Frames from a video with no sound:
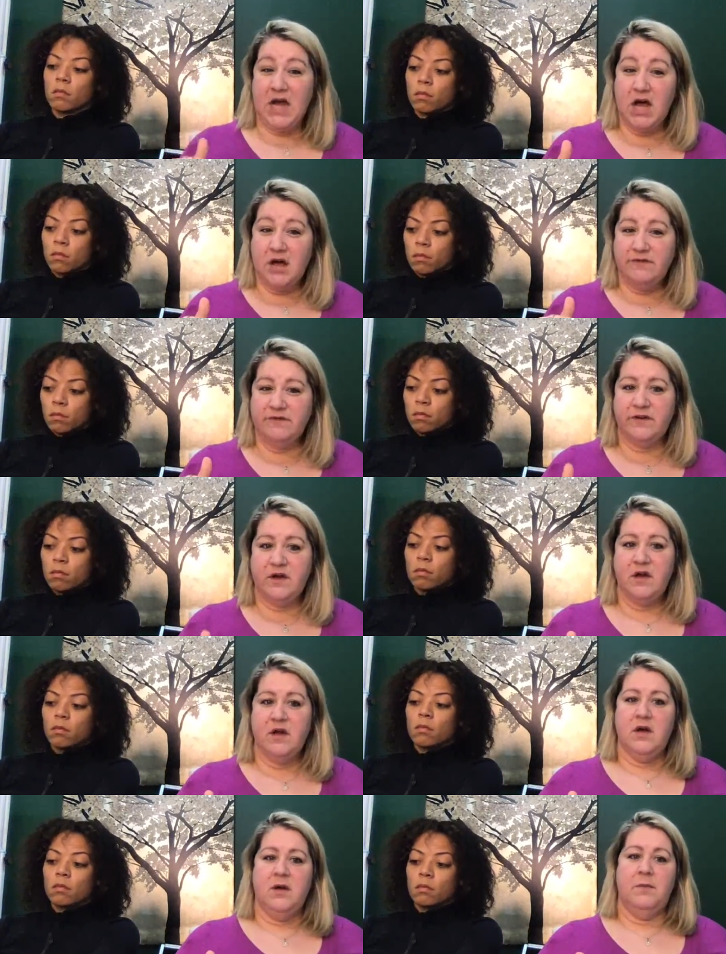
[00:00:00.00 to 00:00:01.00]
Speaker 1: of
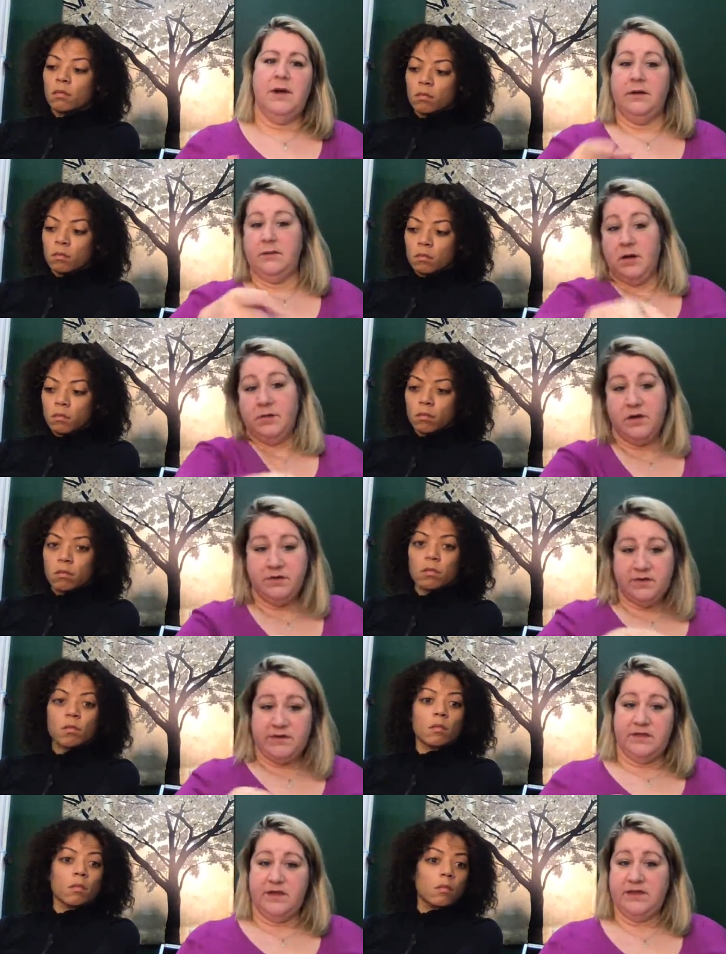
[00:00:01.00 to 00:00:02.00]
but no oh, q
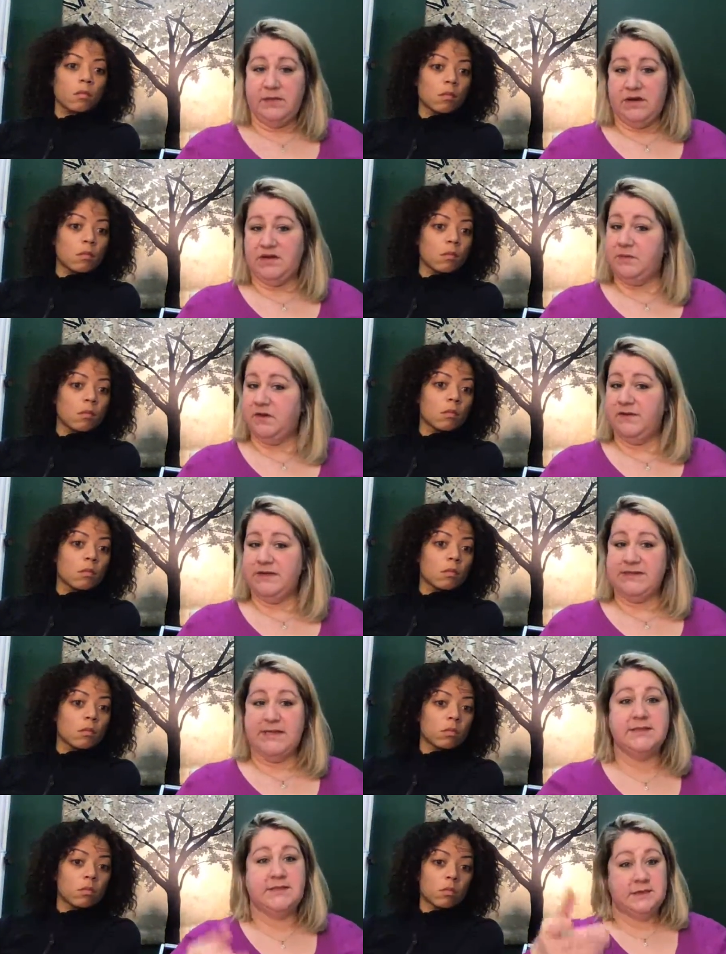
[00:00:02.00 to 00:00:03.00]
says i think that makes perfect
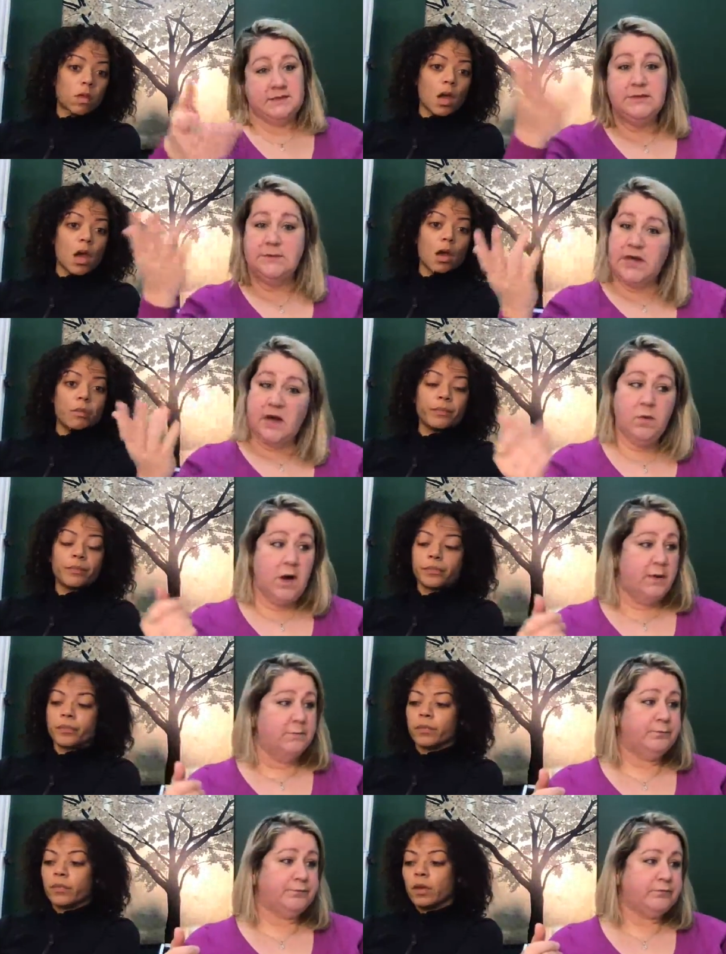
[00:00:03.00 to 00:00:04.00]
sense see yeah. we got
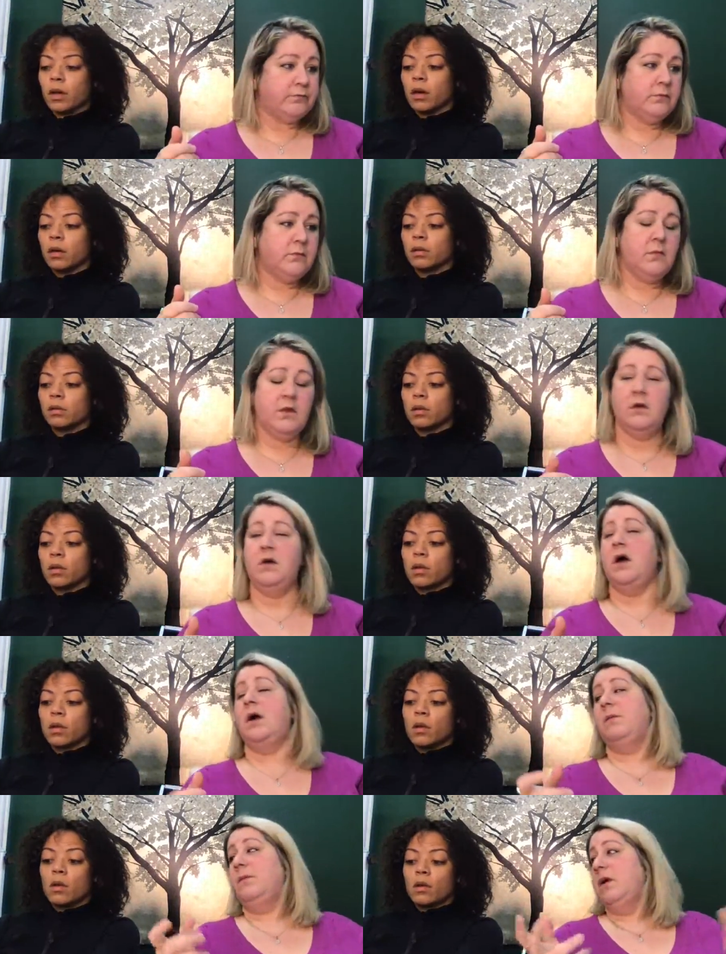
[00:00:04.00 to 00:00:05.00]
one yeah
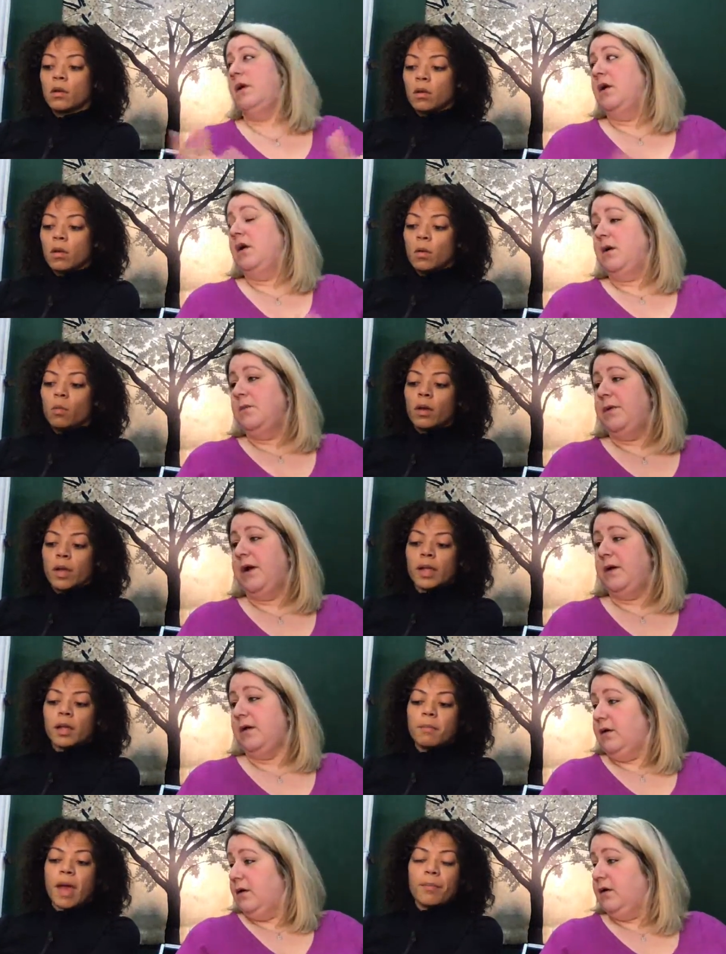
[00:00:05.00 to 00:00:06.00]
um well, but, you
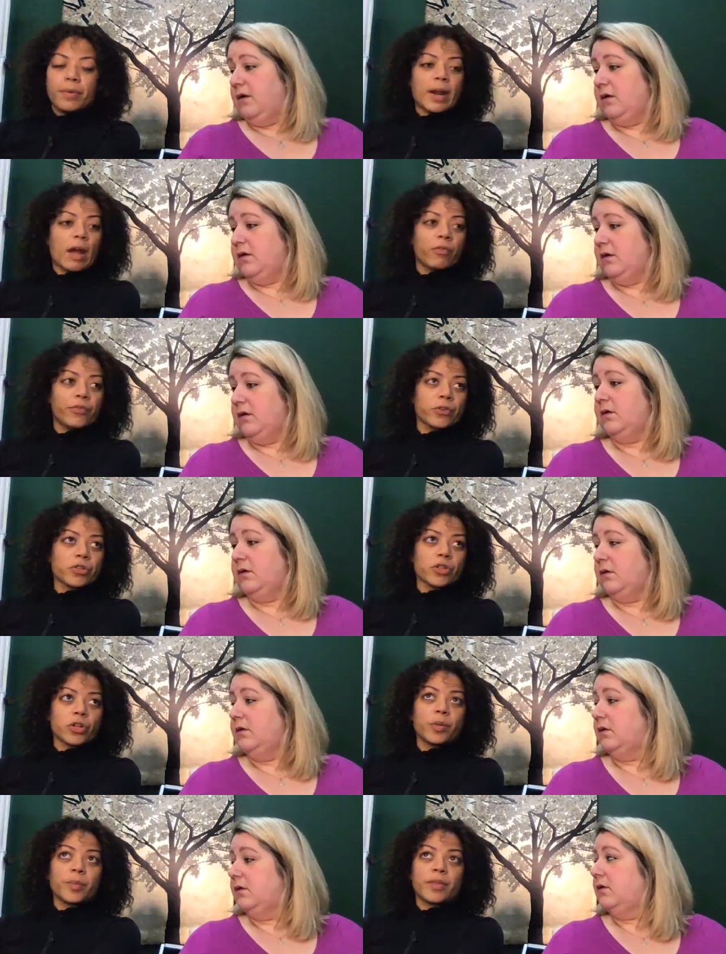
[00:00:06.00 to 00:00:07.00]
Speaker 2: can map it out for
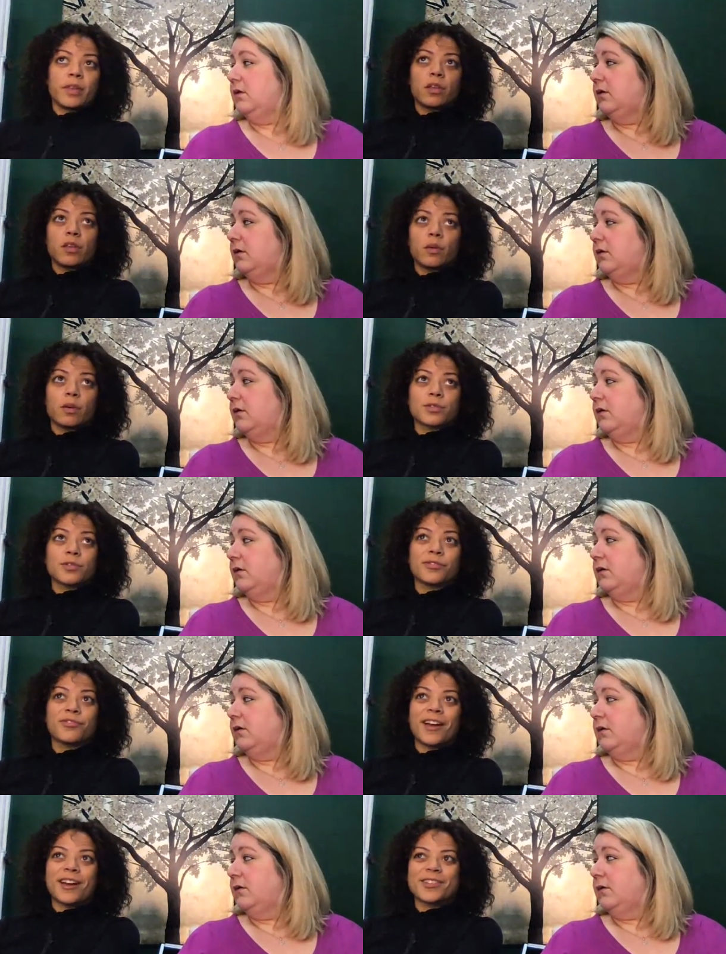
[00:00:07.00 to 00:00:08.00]
sure, but then you also
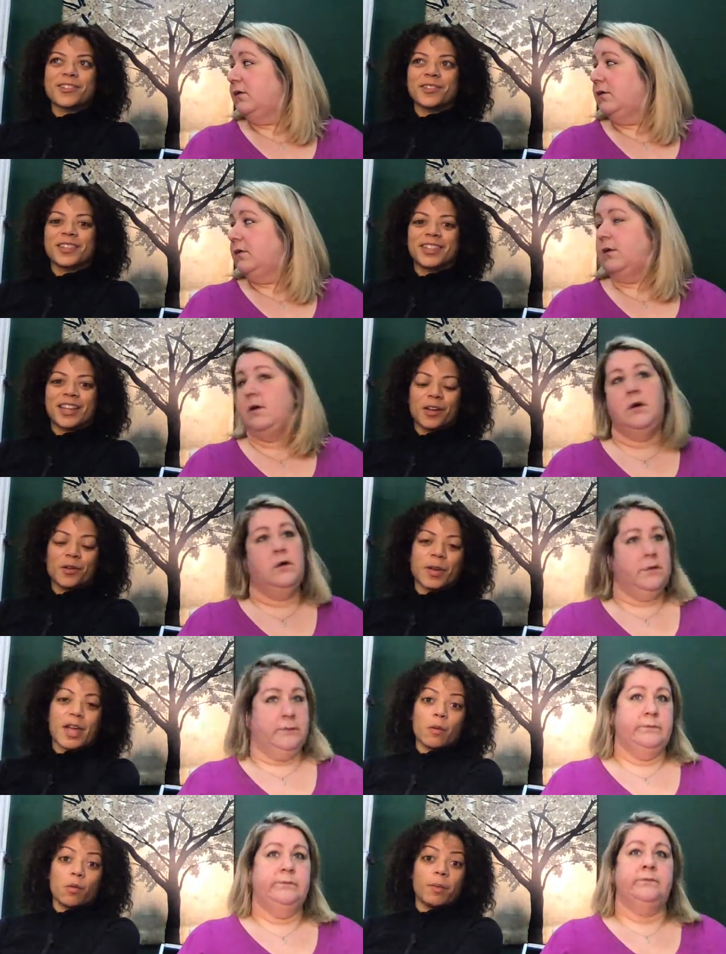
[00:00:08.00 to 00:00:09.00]
factor in like,
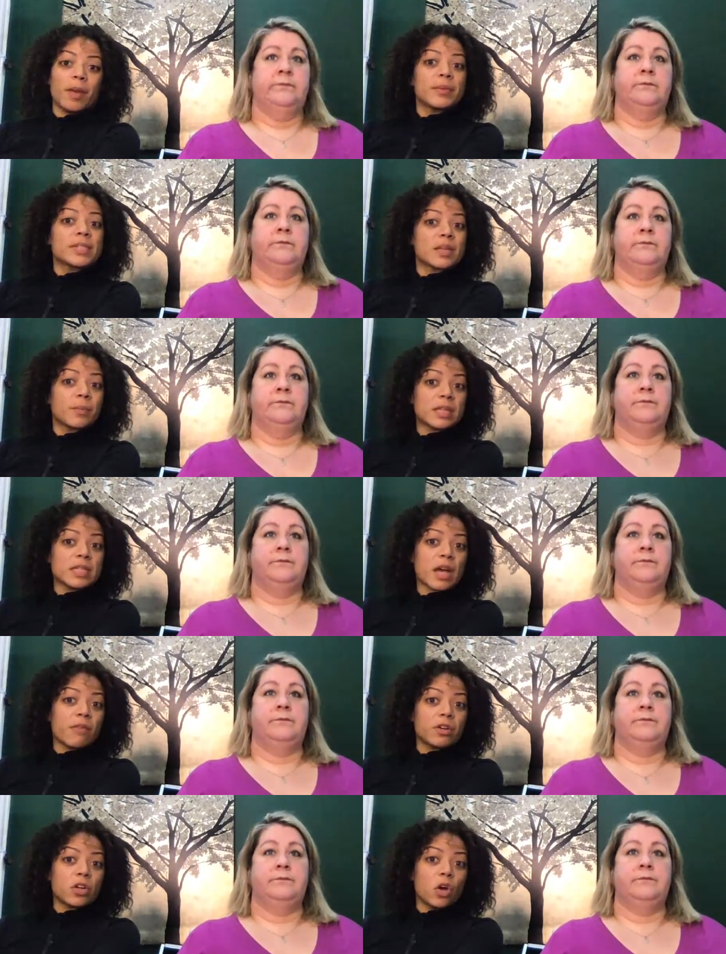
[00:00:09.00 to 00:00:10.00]
okay, well maybe somebody's
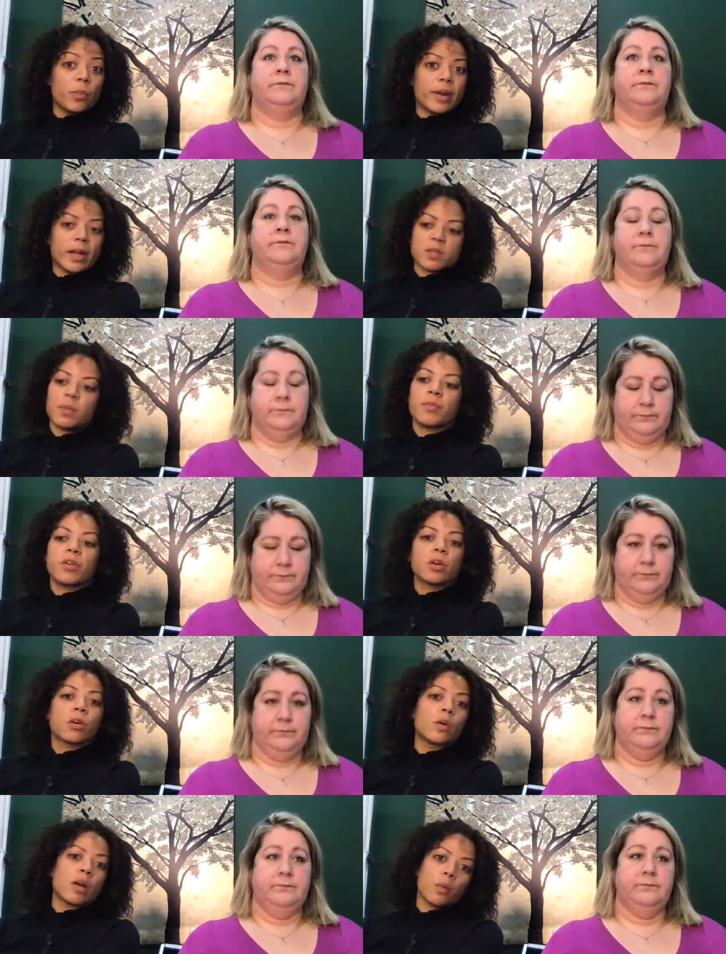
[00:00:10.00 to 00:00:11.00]
having an open house. Maybe you're
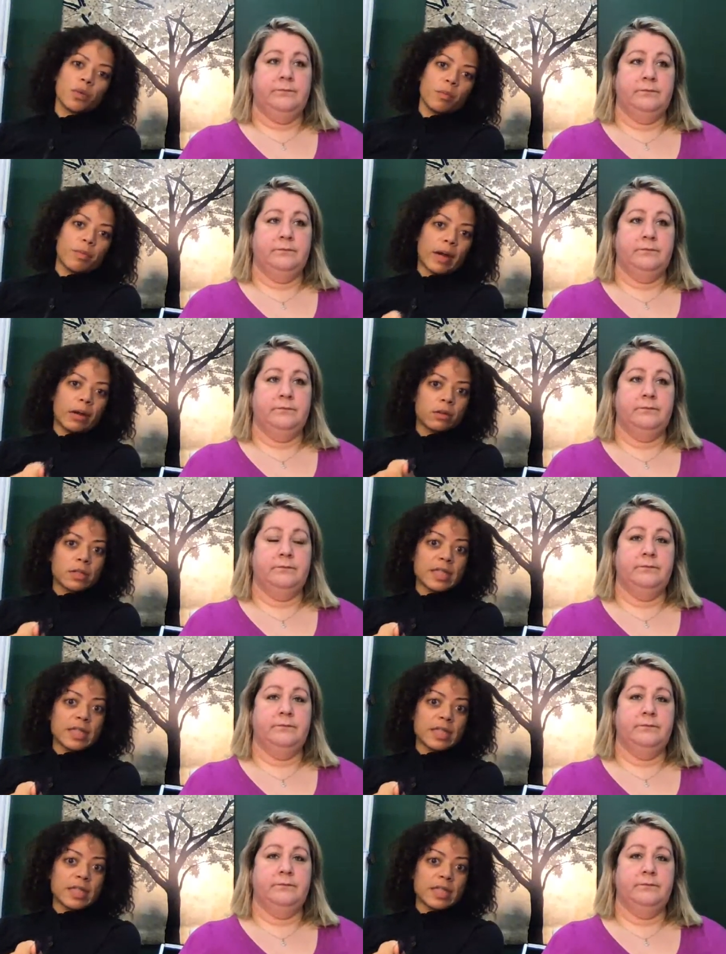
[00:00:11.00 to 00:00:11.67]
going out with your buyer on